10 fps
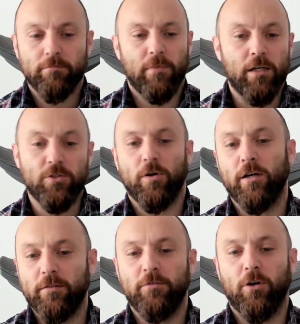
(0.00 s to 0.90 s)
I
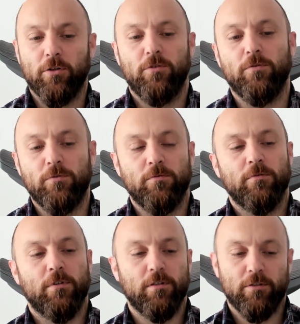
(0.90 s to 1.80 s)
try not to
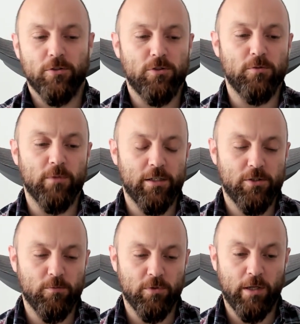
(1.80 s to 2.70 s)
consume
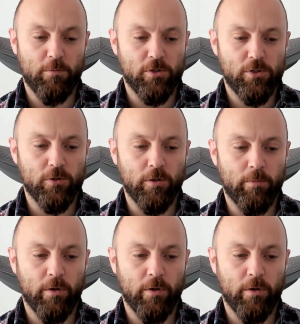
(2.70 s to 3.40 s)
that much sugar.